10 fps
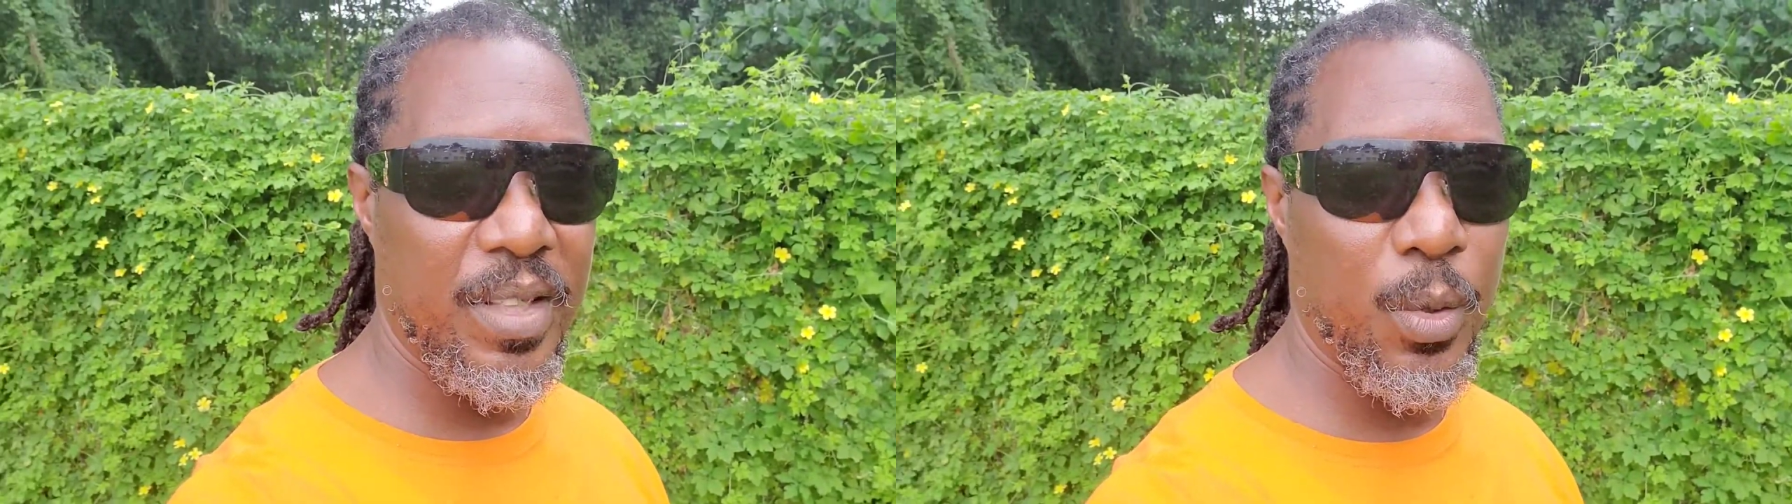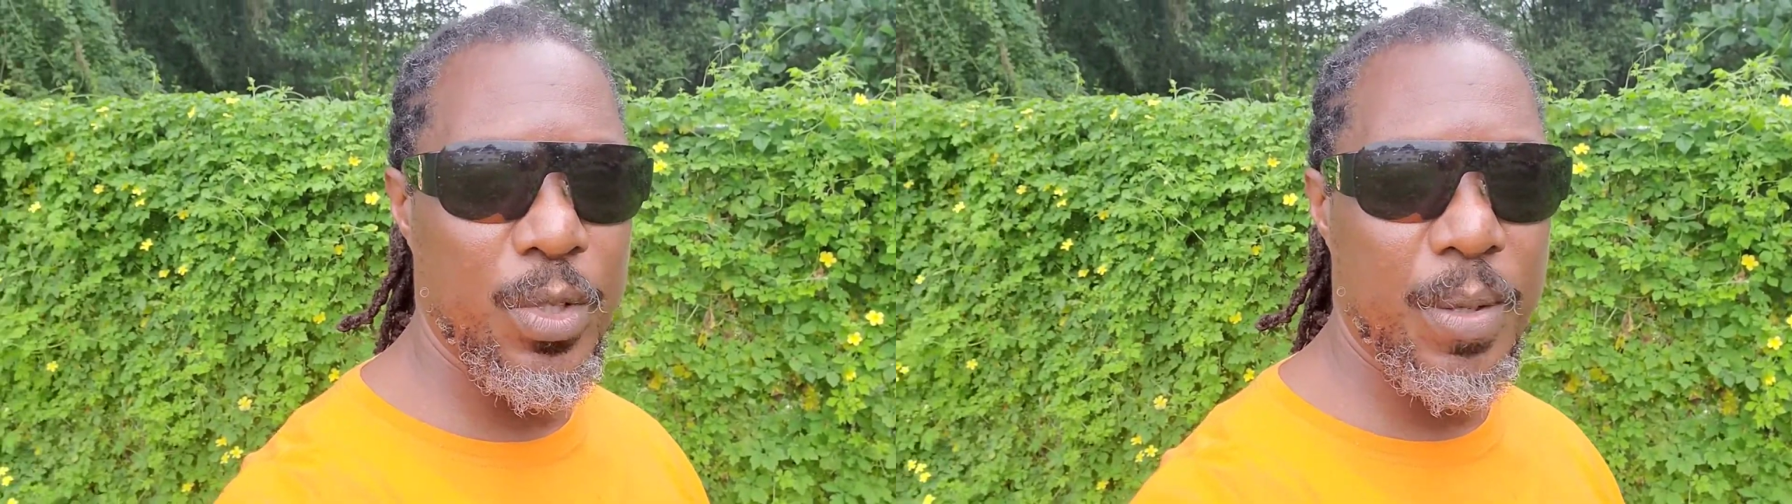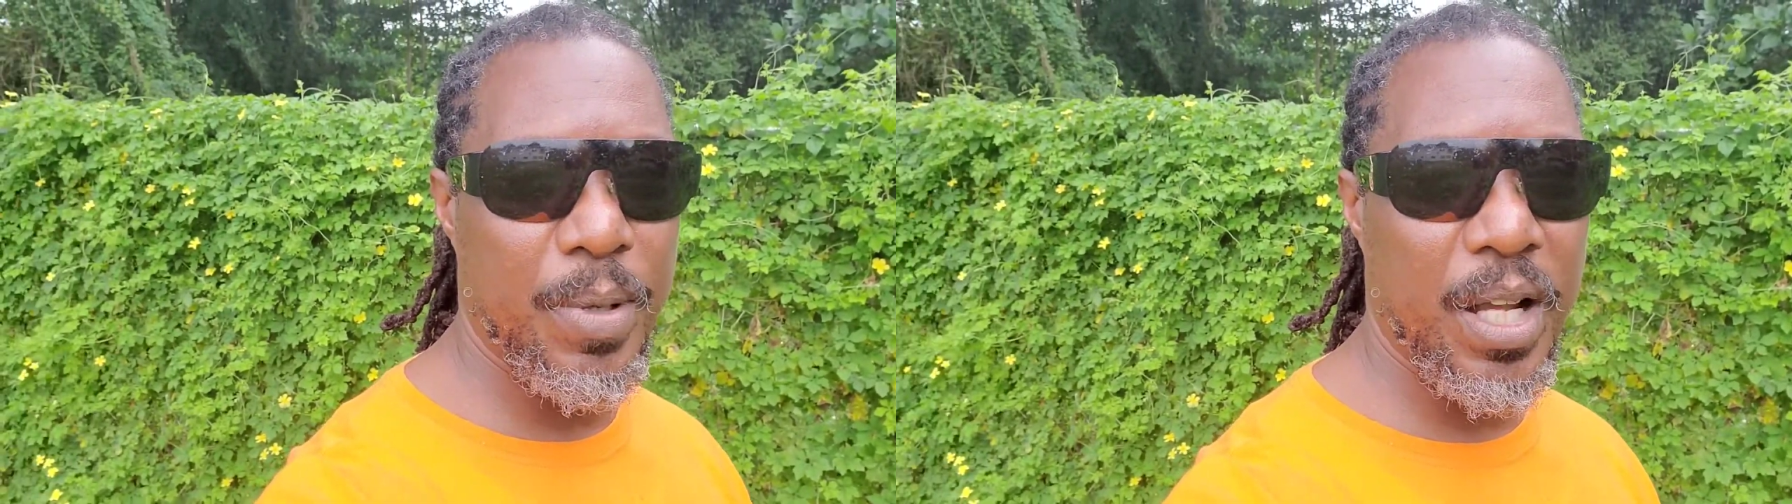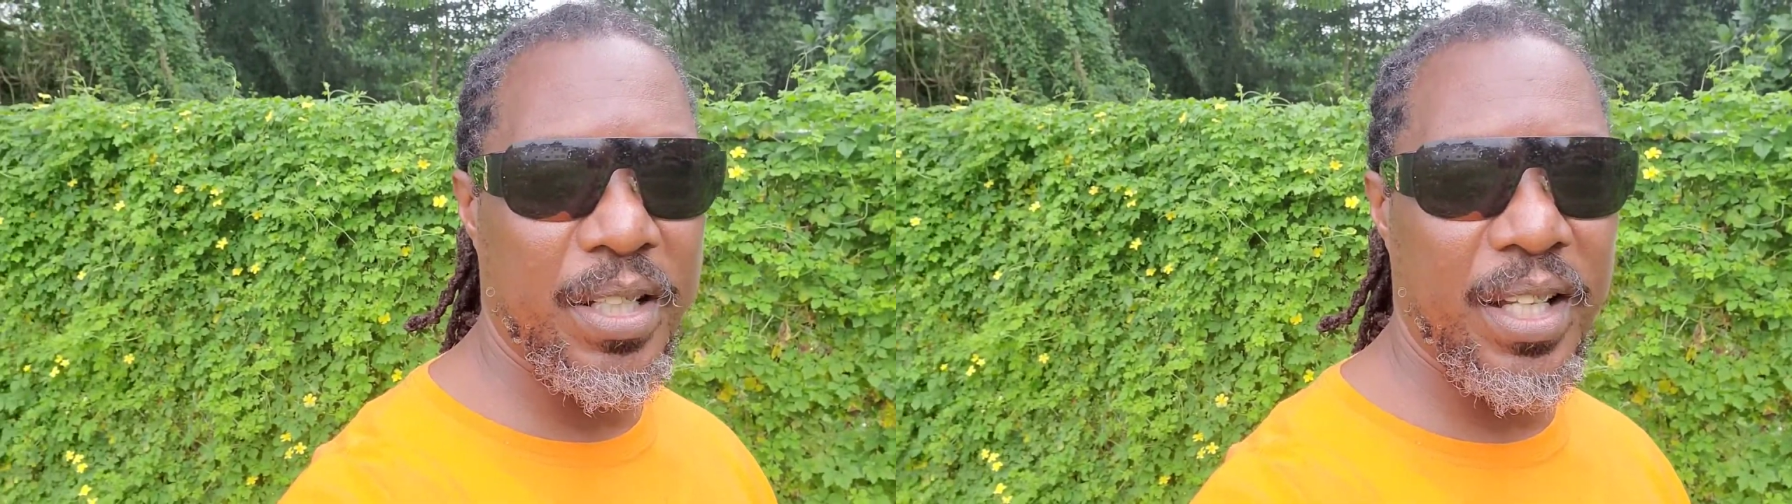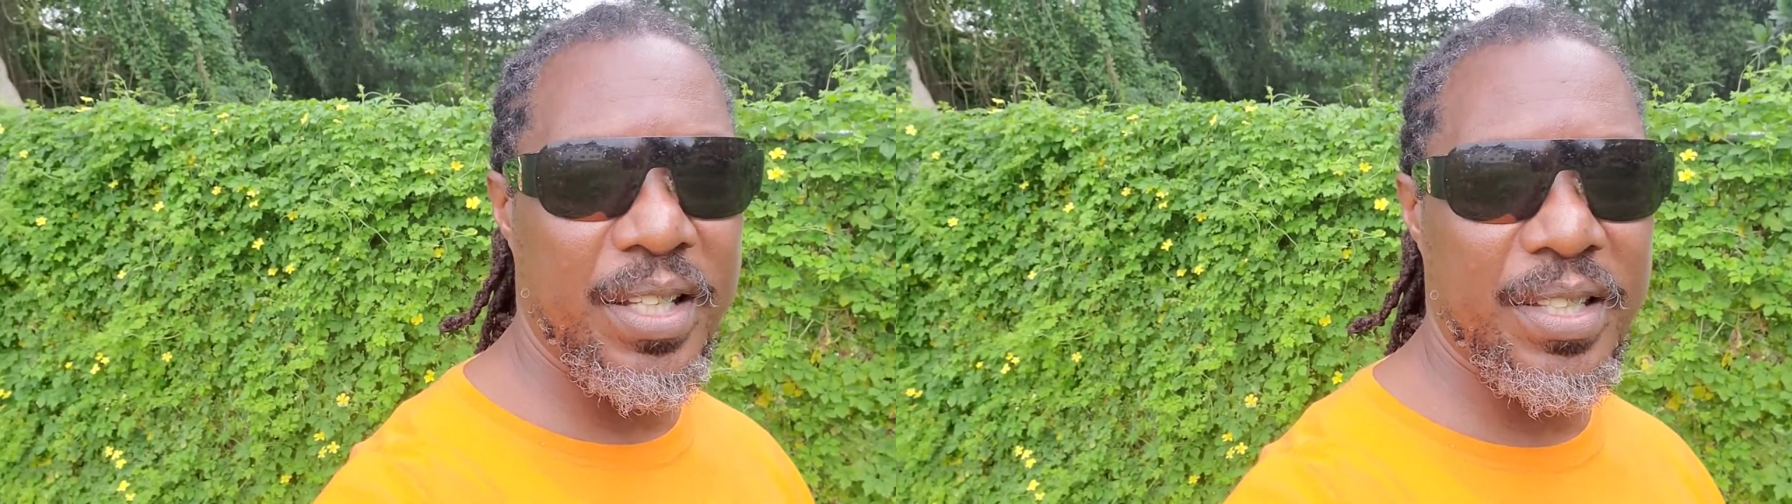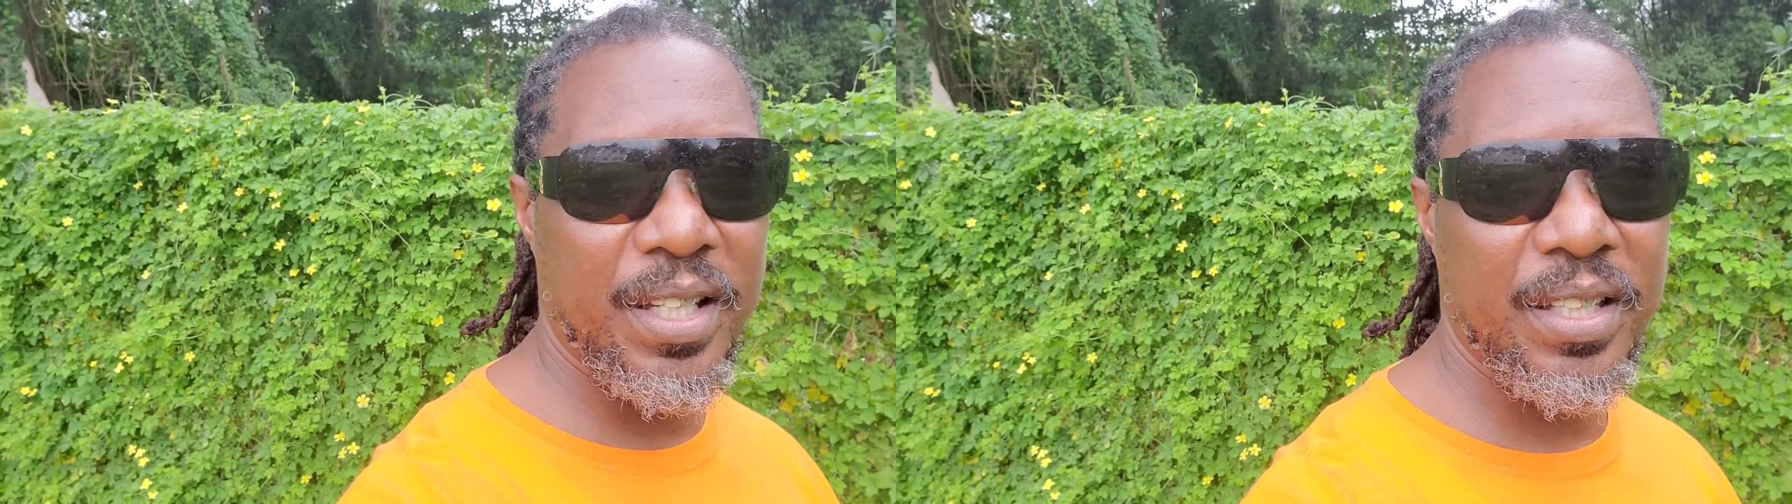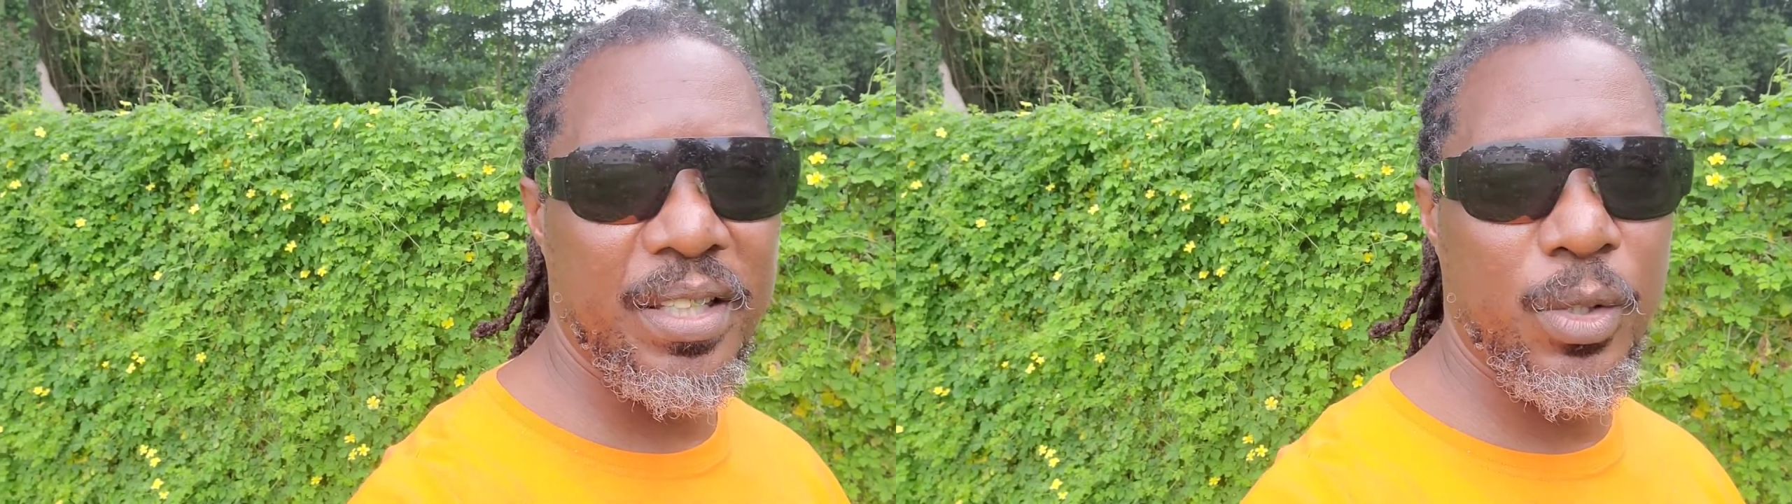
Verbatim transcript: known as a blood cleanser,